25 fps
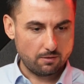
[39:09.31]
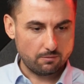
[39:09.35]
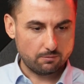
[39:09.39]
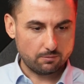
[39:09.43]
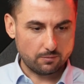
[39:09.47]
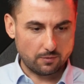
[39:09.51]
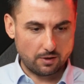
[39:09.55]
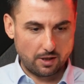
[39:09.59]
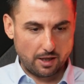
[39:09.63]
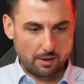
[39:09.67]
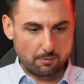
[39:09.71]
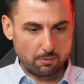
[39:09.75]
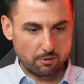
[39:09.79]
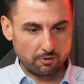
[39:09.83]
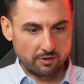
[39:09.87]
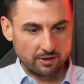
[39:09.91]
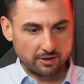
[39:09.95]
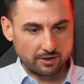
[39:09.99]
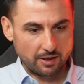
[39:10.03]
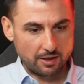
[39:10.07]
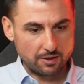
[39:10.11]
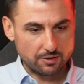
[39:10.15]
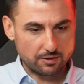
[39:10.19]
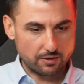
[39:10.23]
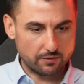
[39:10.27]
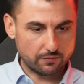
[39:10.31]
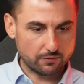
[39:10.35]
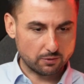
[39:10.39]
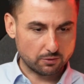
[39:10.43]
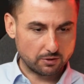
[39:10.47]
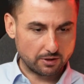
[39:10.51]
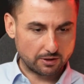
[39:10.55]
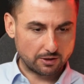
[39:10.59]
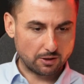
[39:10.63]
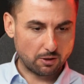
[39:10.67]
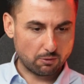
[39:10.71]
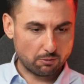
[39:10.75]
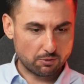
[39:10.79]
labor-intensive to
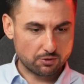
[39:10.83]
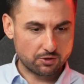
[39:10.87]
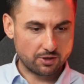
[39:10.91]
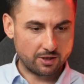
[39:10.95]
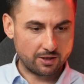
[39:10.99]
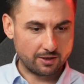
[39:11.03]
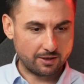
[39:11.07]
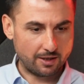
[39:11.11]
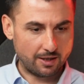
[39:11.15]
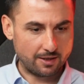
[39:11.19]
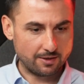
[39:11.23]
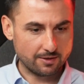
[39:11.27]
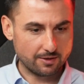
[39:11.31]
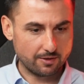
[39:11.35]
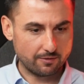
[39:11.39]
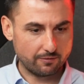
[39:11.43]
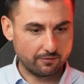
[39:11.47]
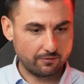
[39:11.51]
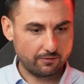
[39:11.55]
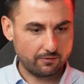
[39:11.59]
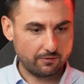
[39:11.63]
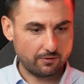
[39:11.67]
technology-intensive